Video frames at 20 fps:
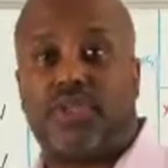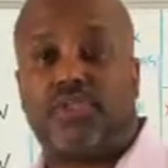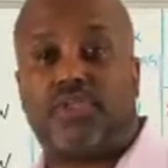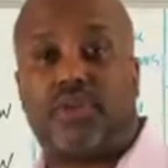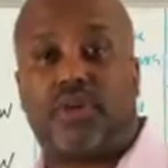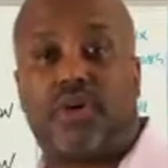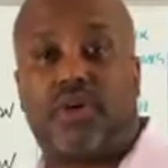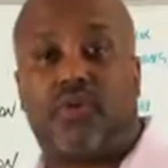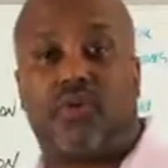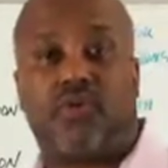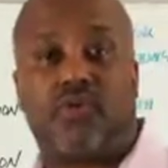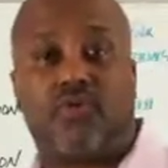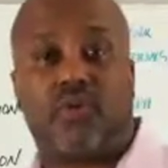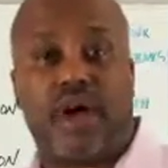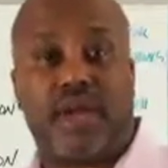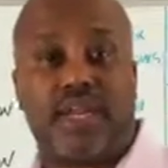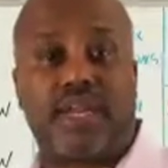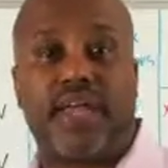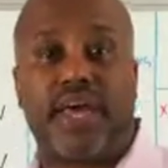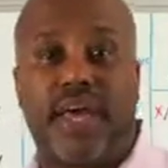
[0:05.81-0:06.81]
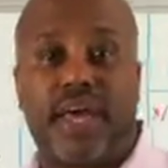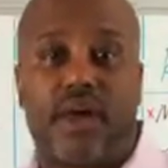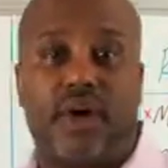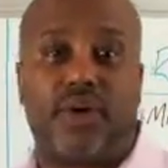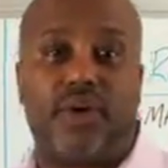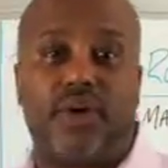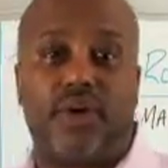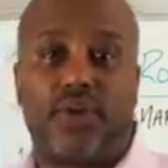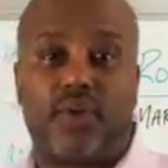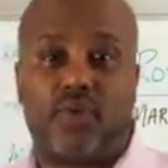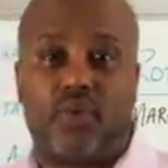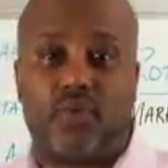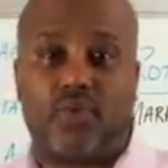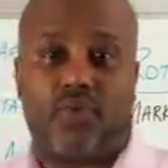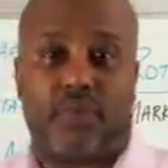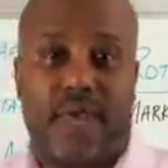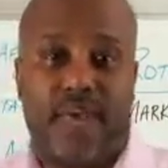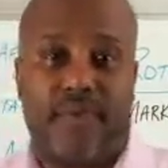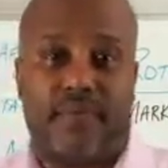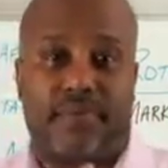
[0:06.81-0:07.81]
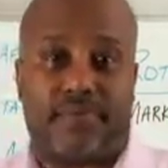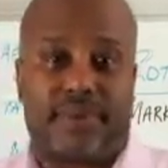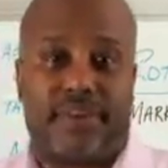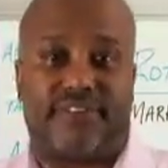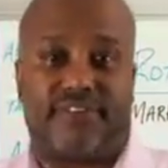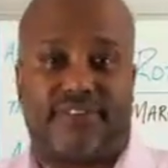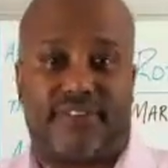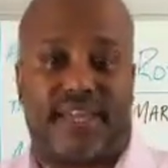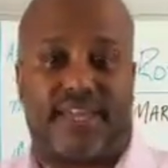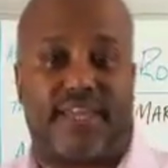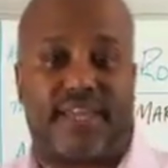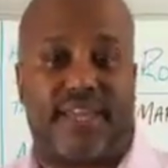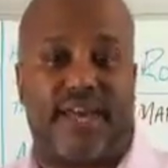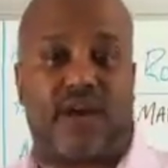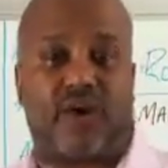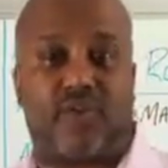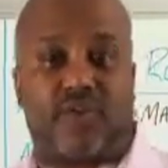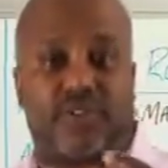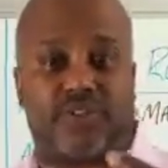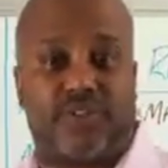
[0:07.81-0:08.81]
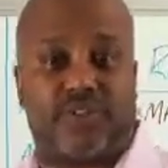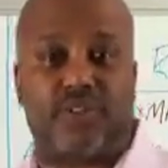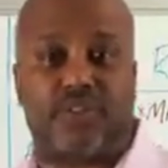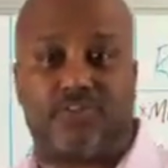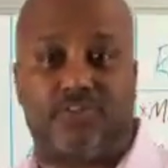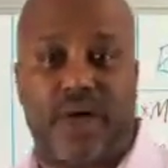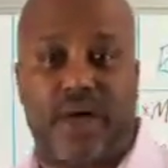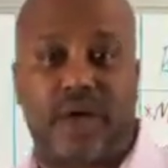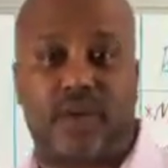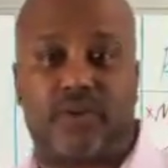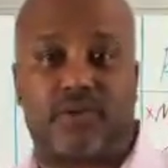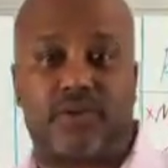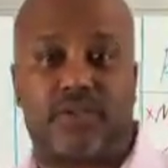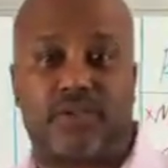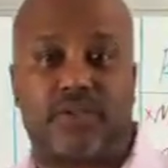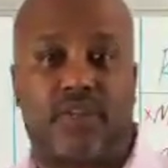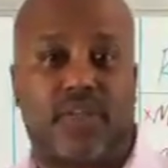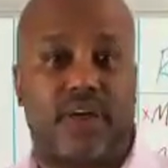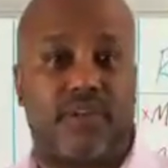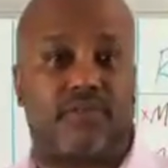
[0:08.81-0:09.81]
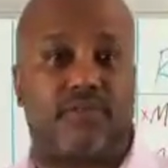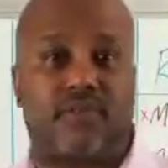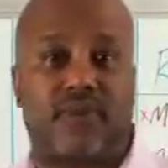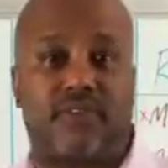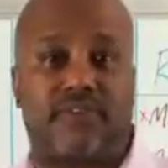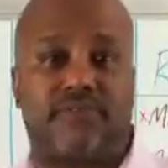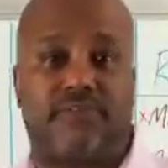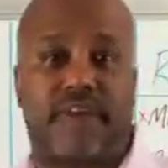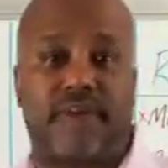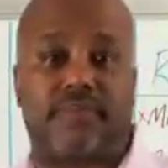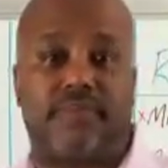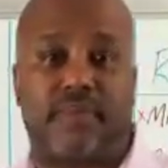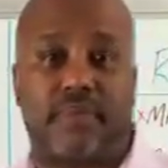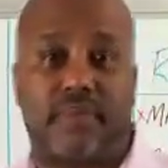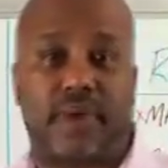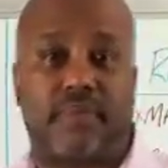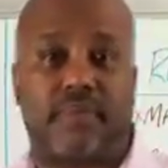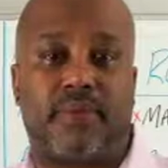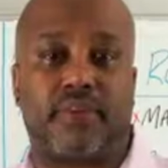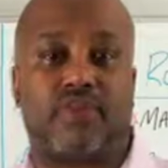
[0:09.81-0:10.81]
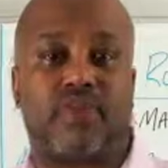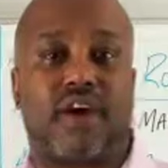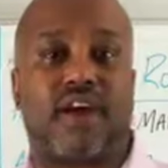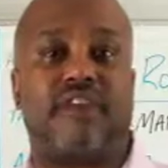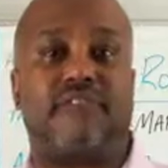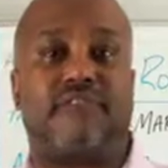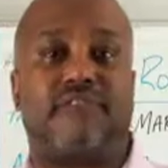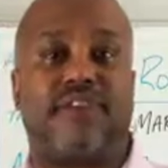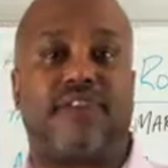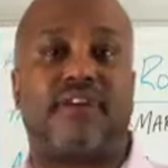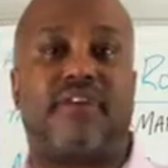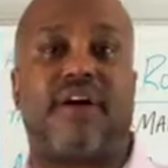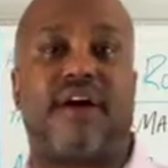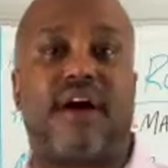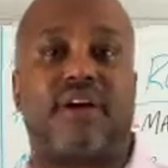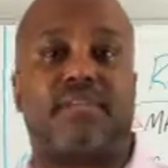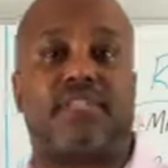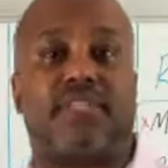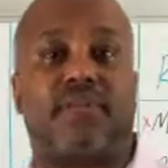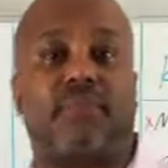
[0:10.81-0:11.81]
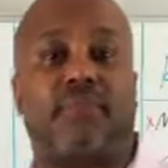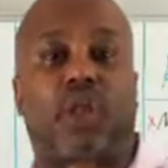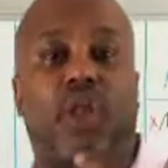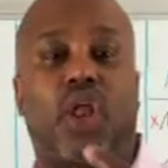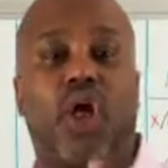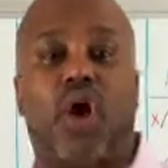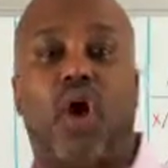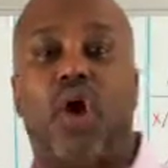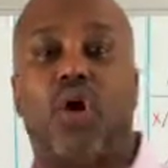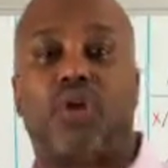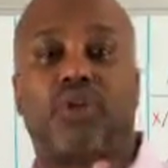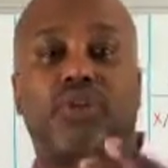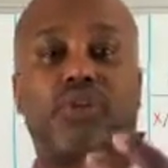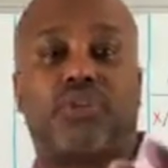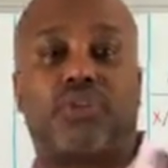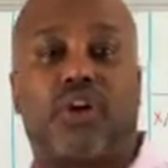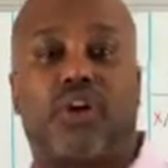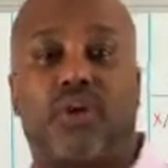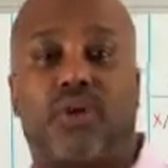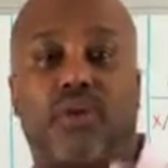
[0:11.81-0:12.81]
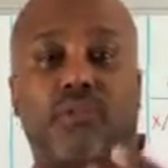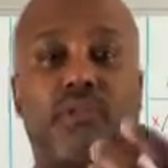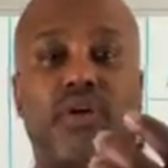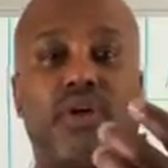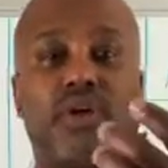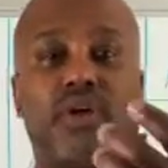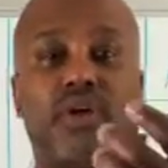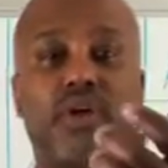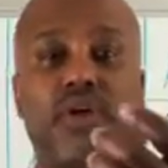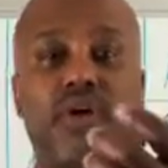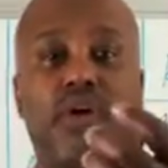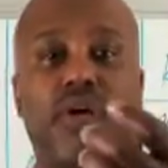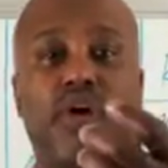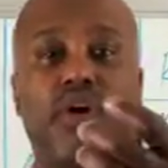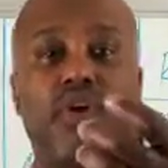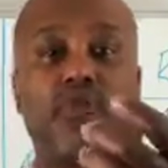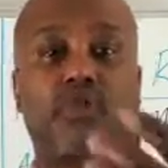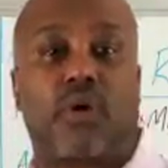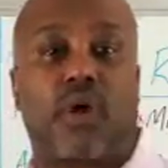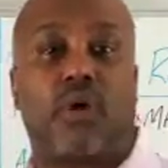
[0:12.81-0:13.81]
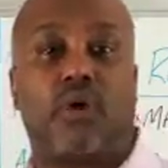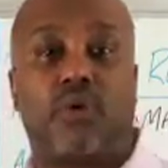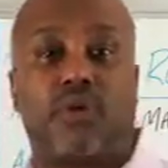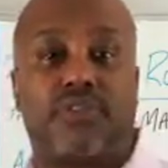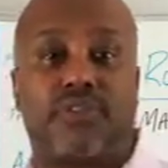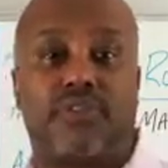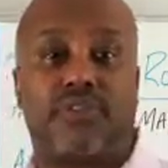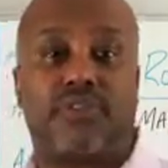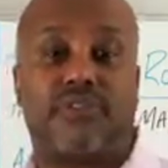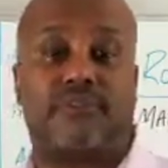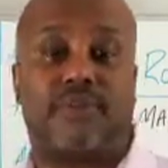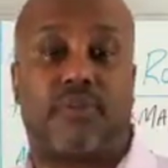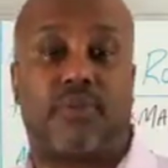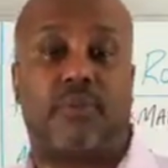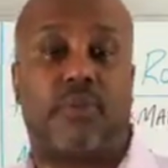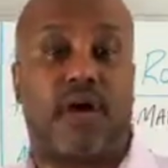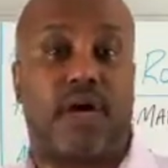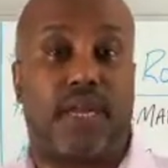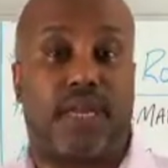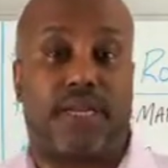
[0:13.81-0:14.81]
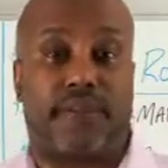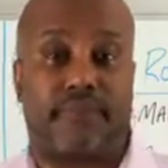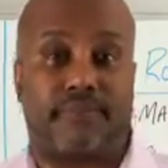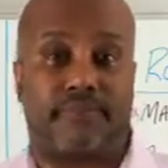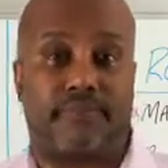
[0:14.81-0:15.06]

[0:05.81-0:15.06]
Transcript: So right now, you may be sitting down with your spouse, loved one, family member, trying to figure out some long-term growth for money.